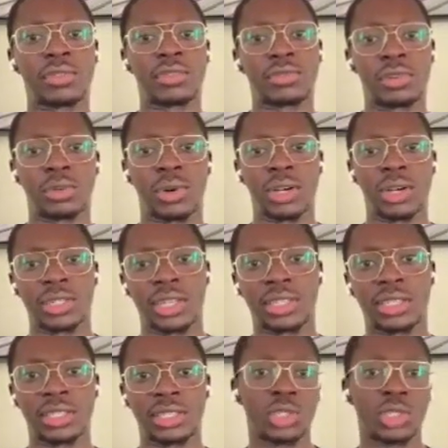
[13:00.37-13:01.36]
I guess, for a while
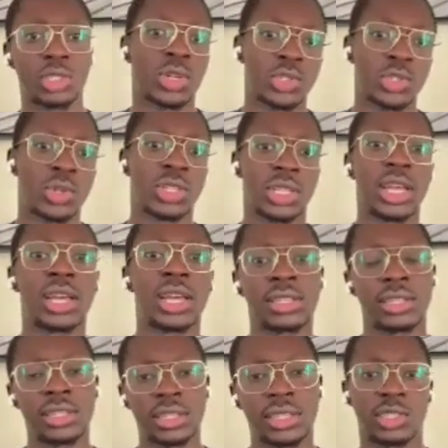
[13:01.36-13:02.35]
then. Since 2020, yeah.
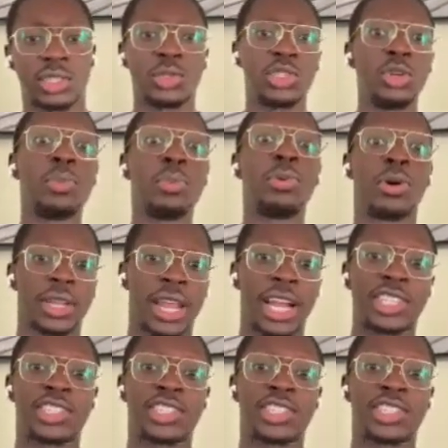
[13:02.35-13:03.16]
So you broke